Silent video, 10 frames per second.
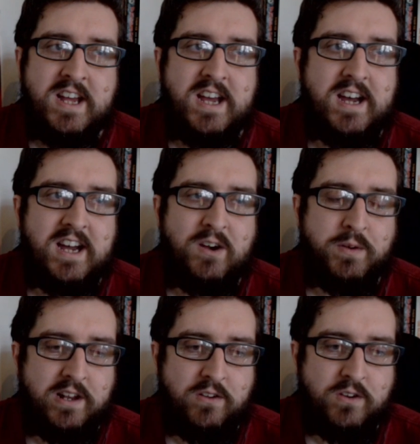
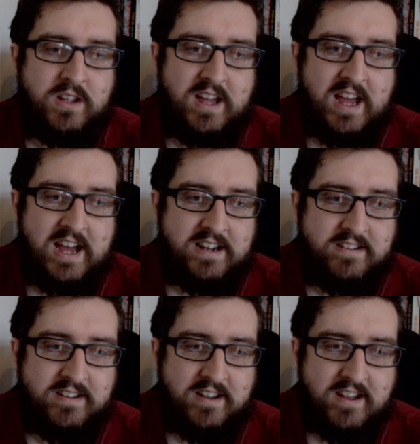with a look at
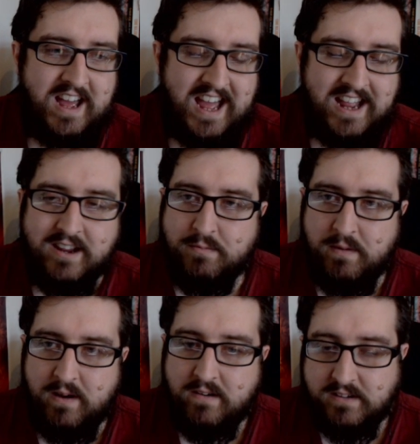
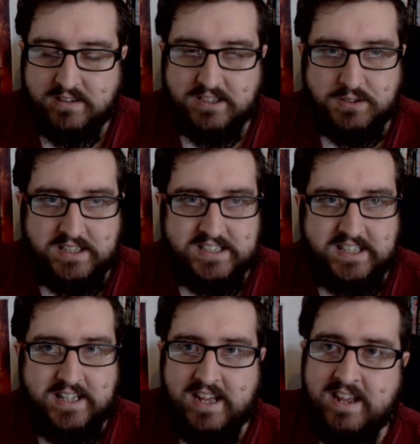Angmar, as we can see
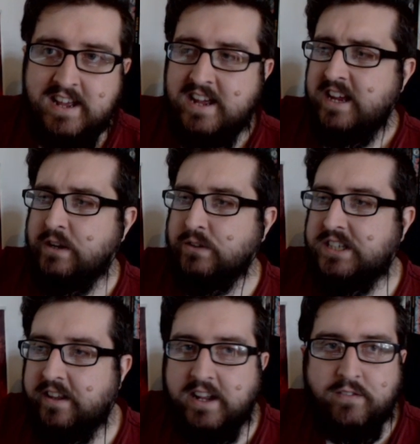there. You'll
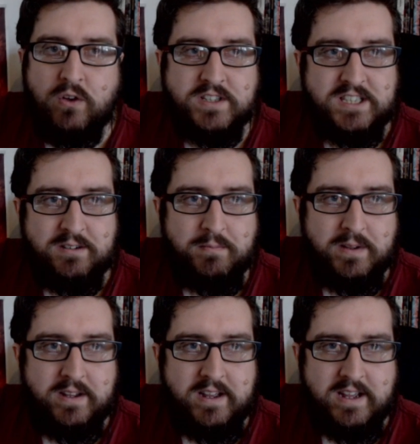see that I've got some
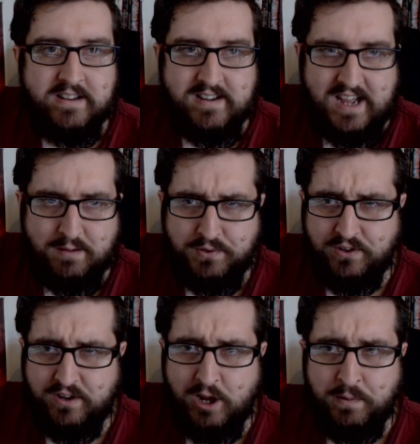tabs
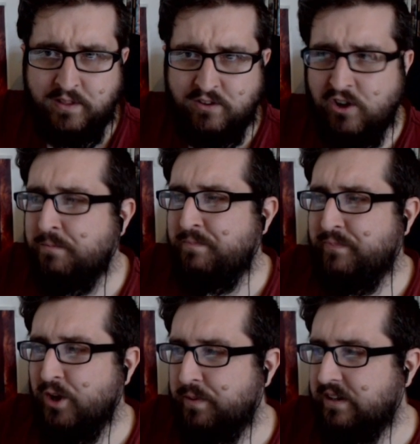open at the top.
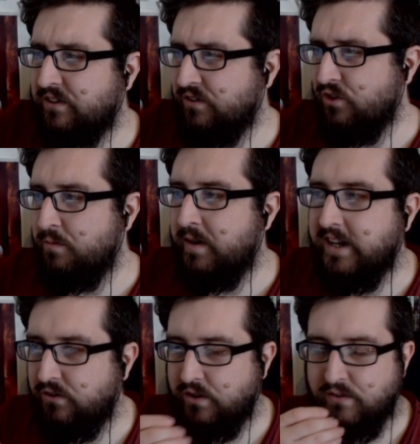Hopefully it's not too many
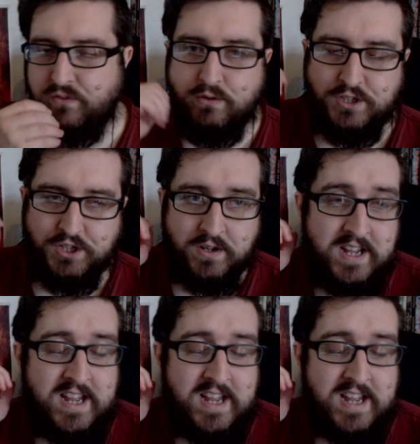to confuse you.